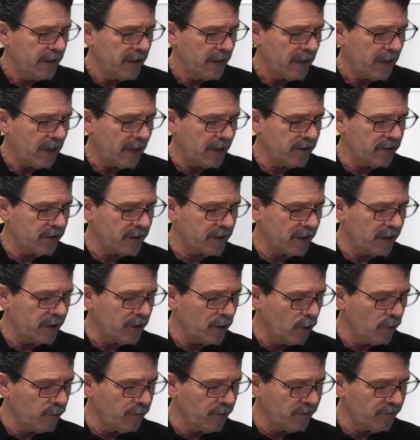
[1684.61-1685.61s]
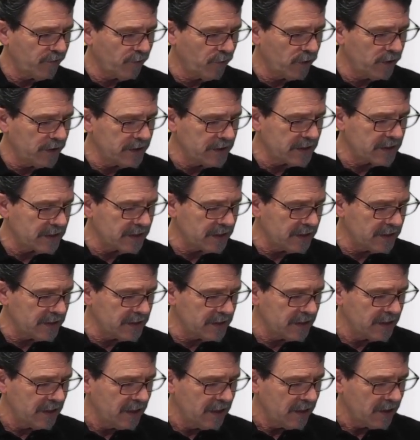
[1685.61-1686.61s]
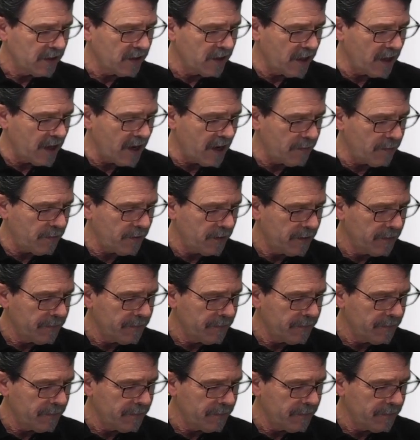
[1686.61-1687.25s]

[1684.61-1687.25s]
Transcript: And you can open, for instance, the app,